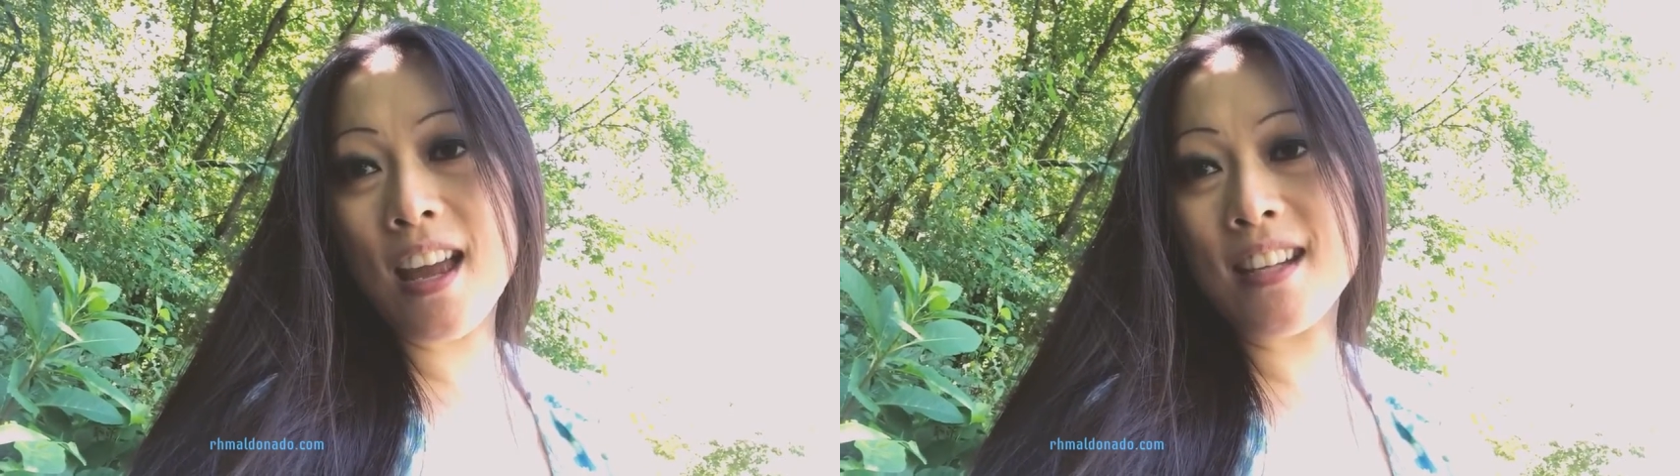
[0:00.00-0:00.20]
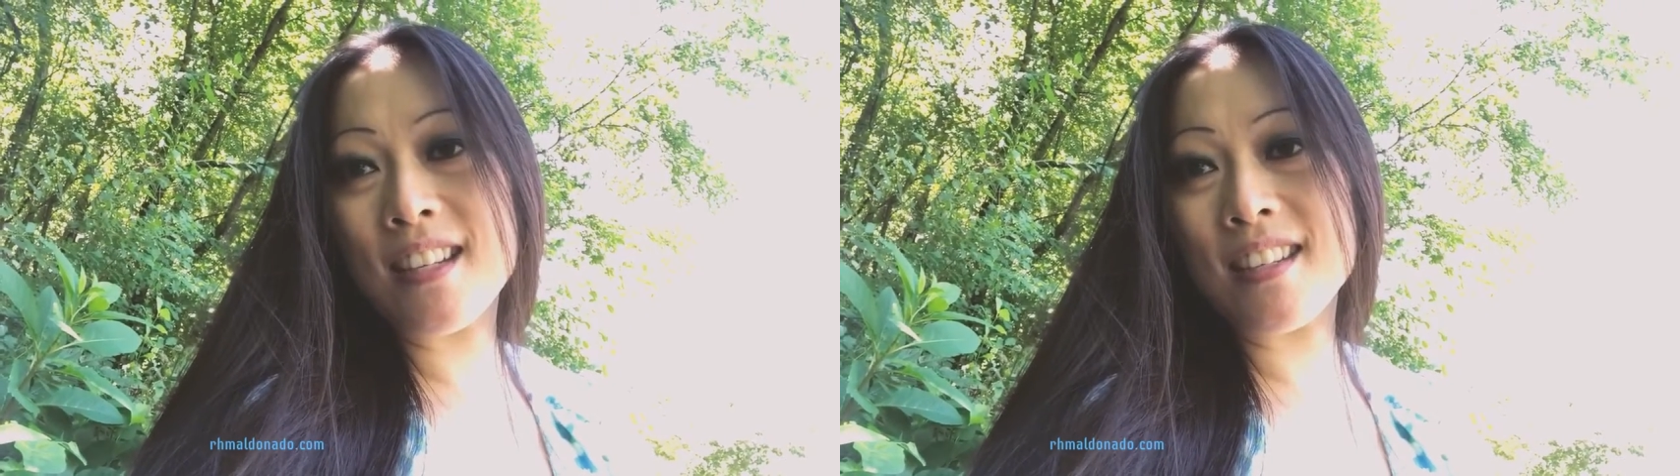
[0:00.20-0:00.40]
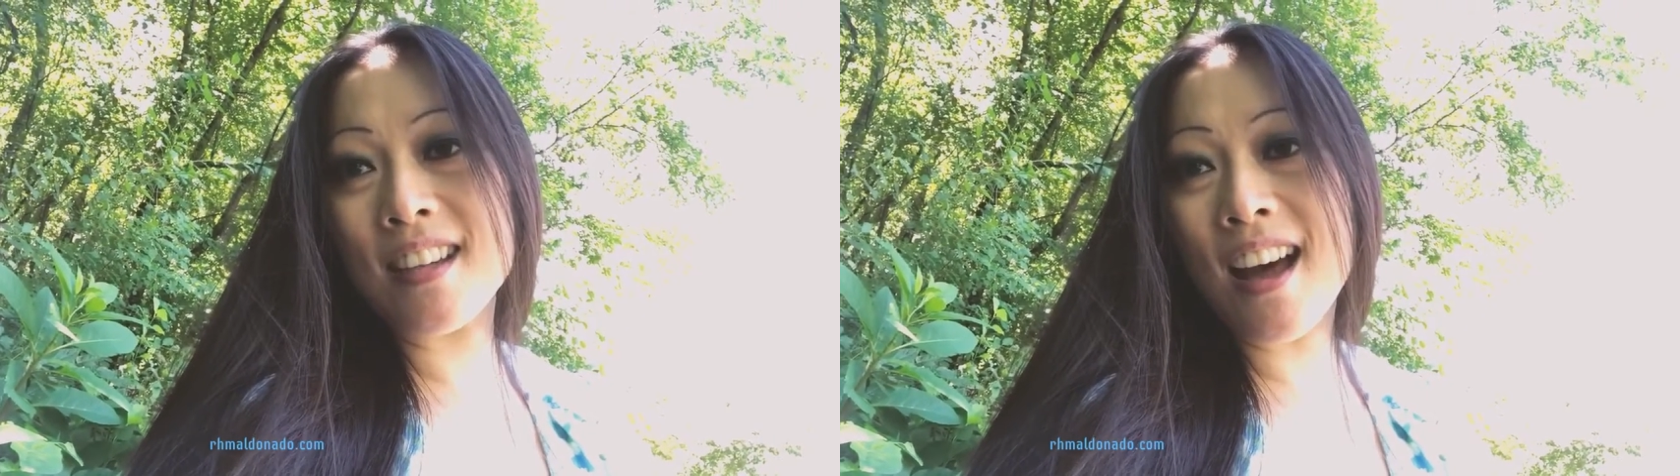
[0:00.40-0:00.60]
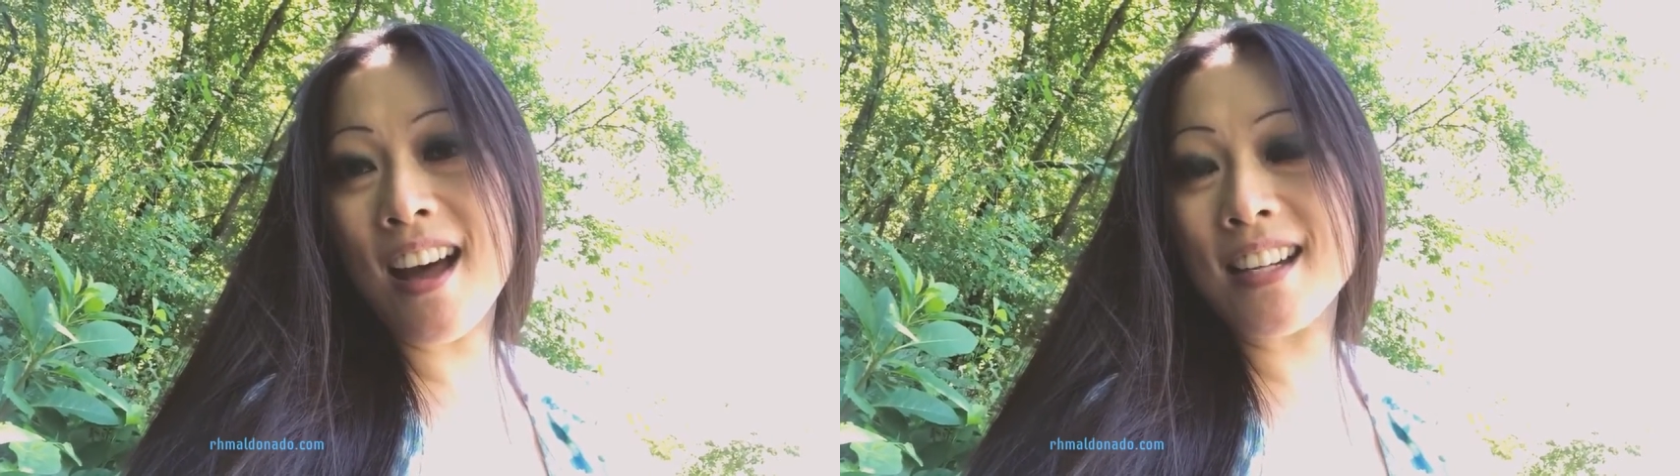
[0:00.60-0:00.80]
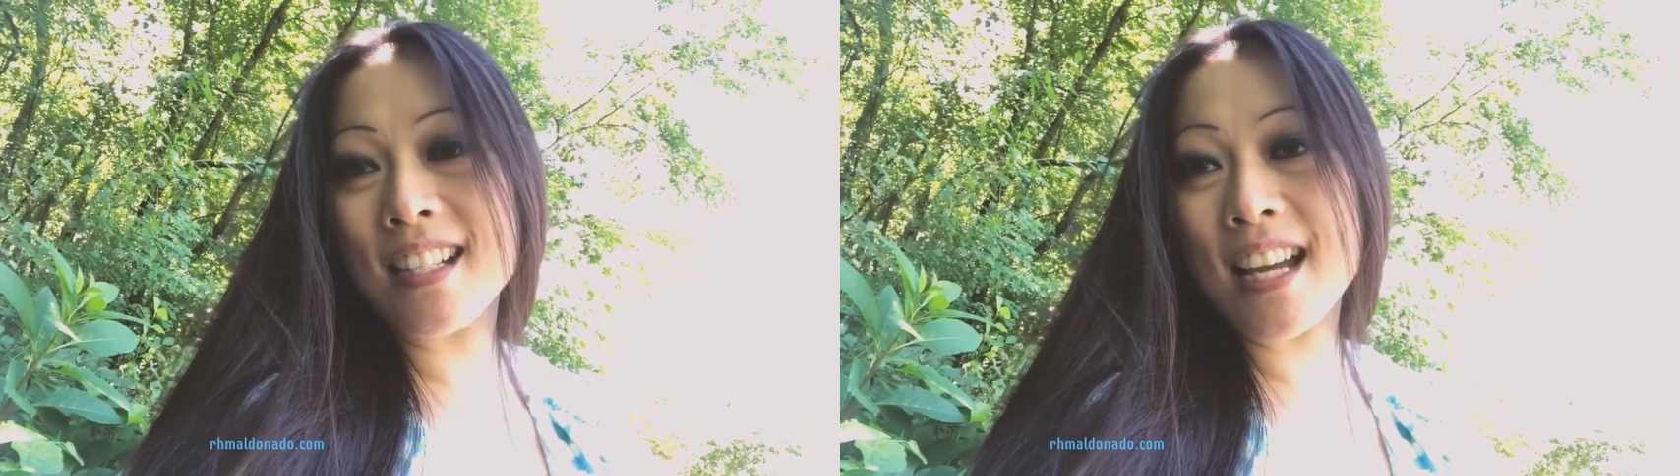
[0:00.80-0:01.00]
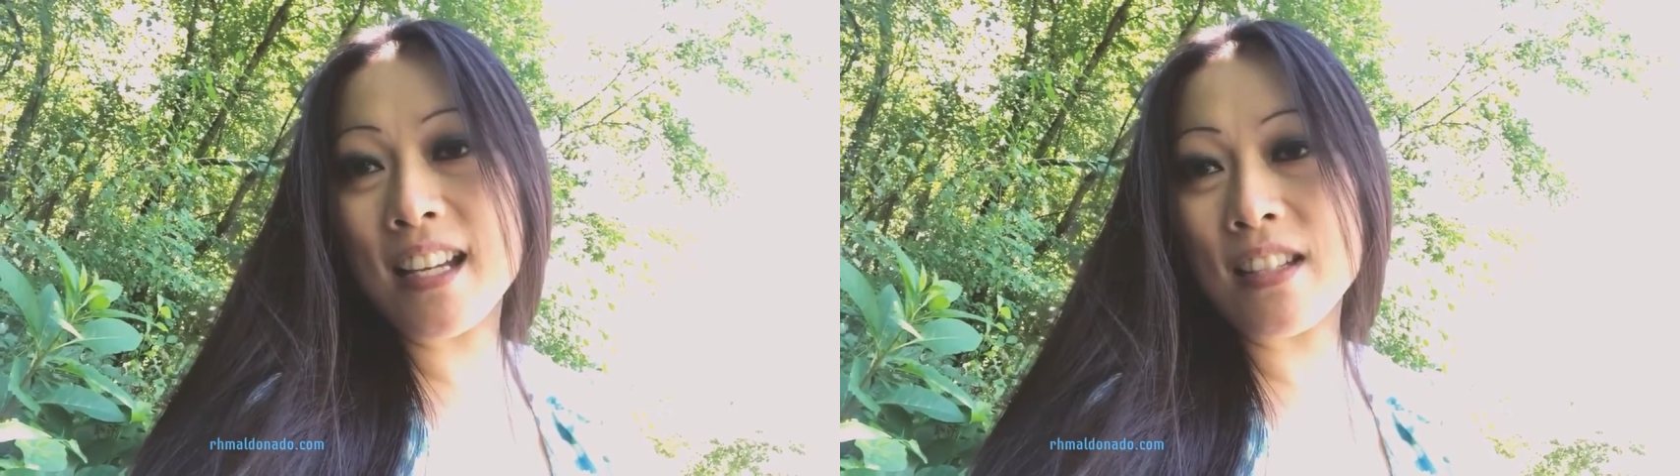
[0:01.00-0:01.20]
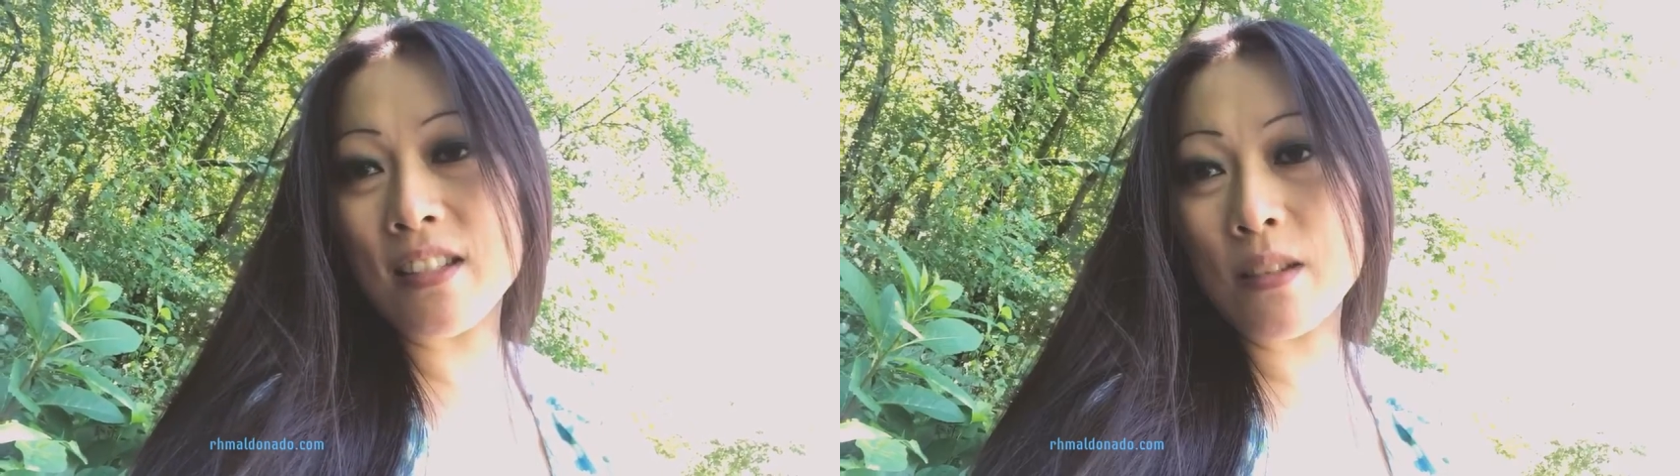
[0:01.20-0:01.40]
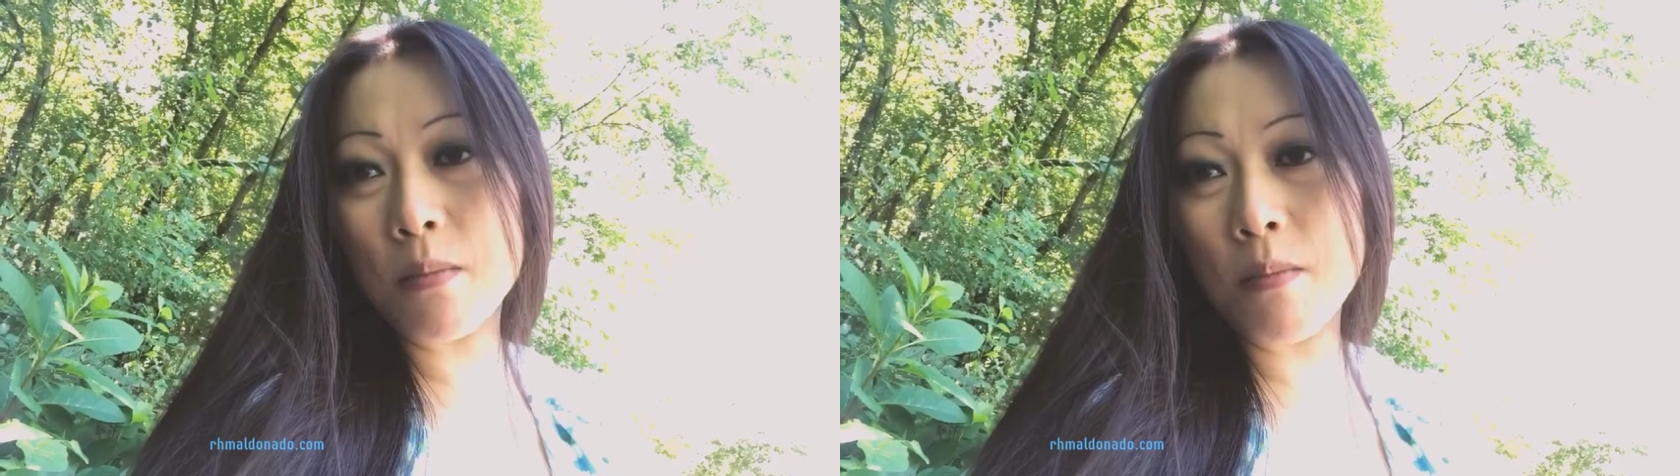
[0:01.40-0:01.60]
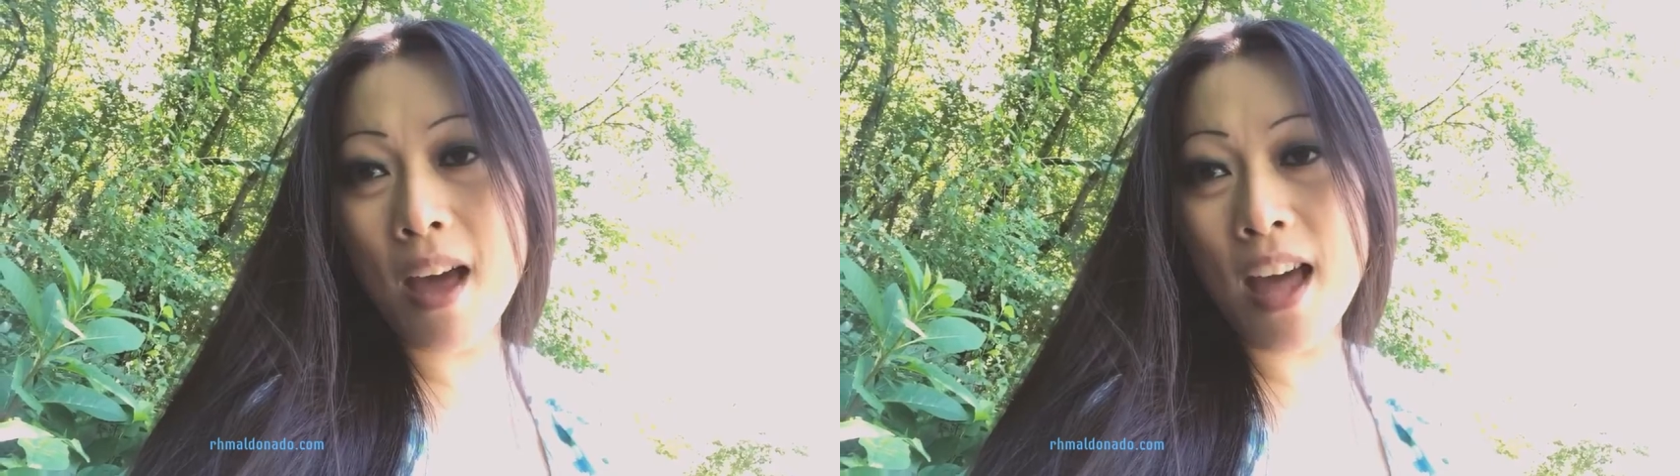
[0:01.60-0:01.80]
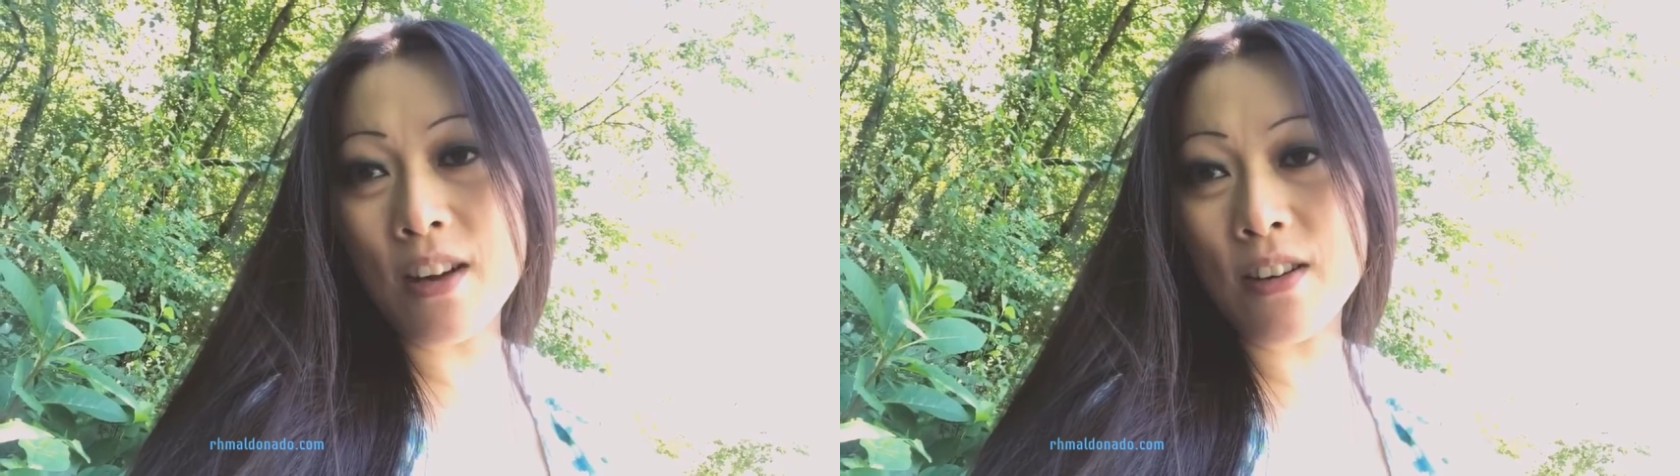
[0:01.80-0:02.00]
And does context
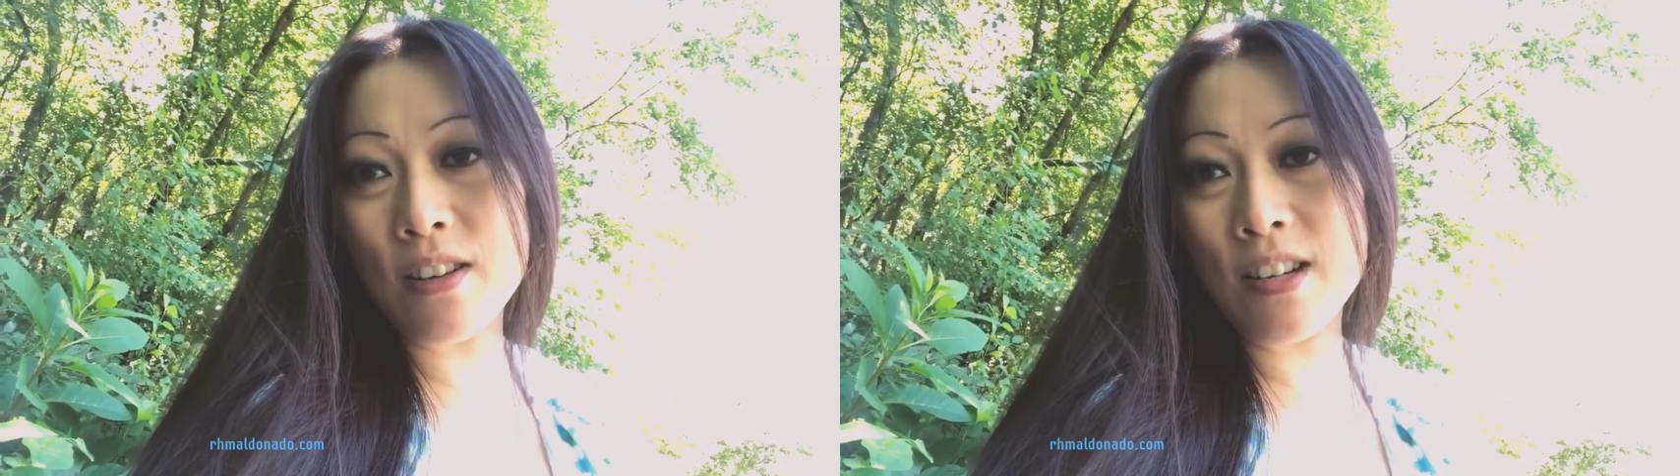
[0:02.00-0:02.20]
matter?